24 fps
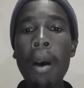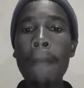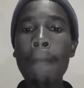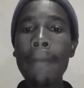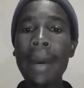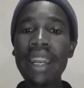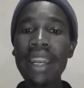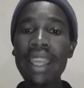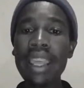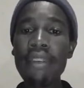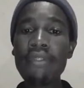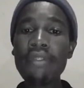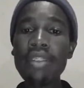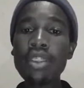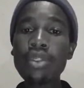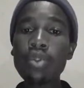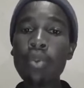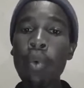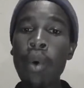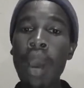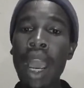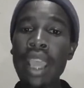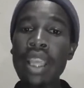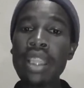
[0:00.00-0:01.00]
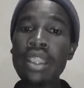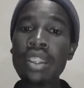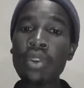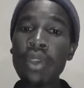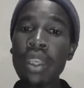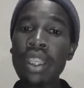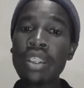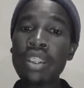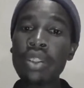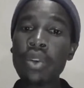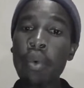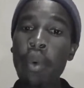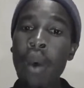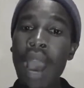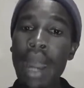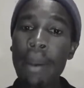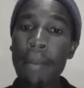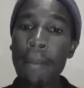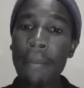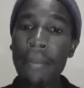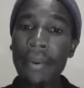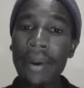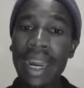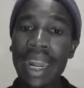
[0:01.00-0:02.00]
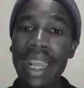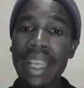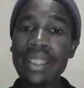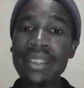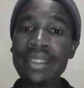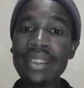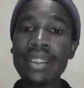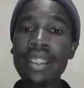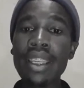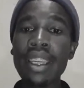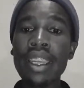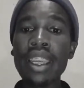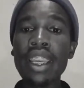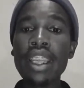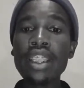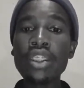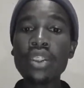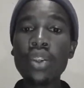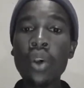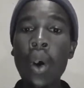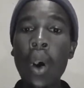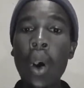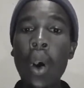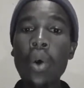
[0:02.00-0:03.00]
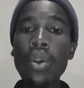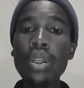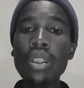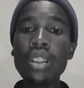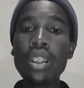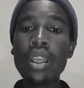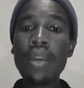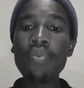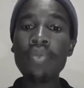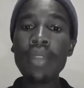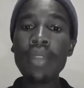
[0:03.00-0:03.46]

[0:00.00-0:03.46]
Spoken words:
But if it's one breast, it's called